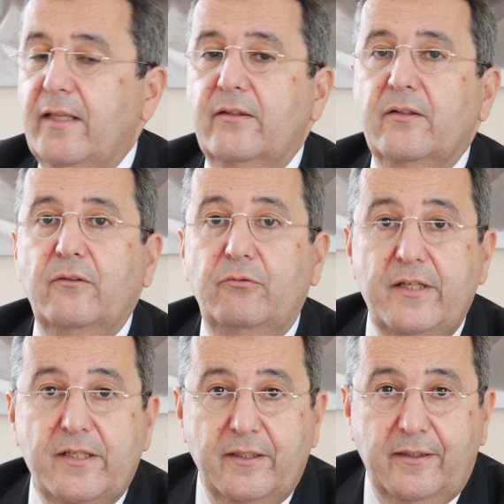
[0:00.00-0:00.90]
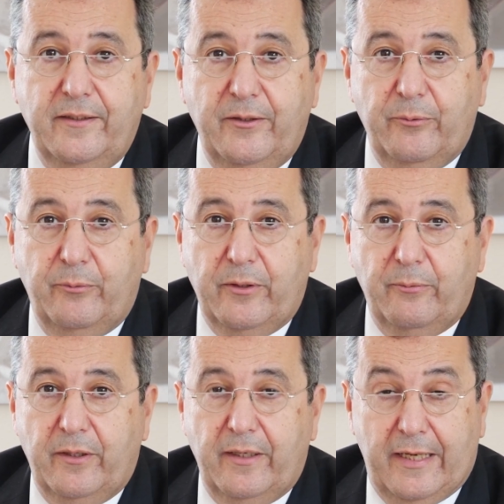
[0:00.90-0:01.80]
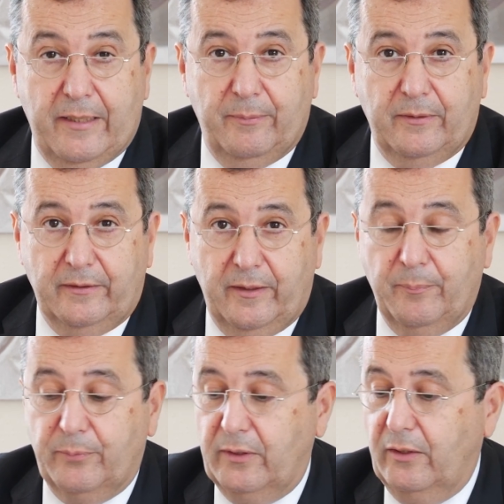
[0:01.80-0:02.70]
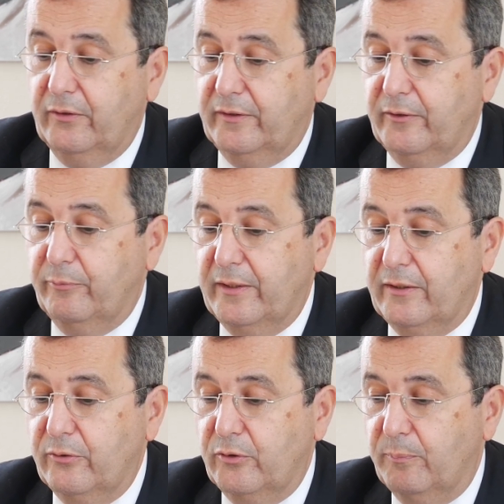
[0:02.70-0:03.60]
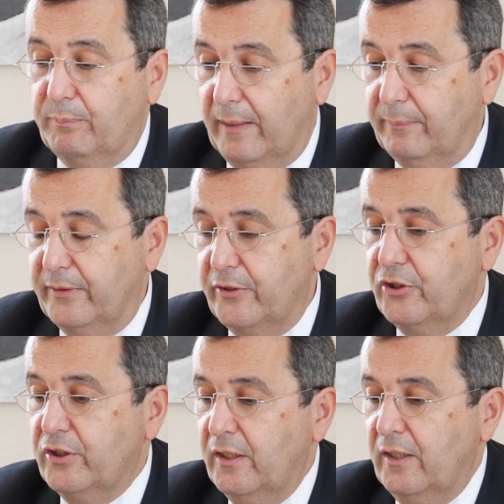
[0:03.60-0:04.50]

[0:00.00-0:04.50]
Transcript: And recently we were able, and I'm proud that we could publish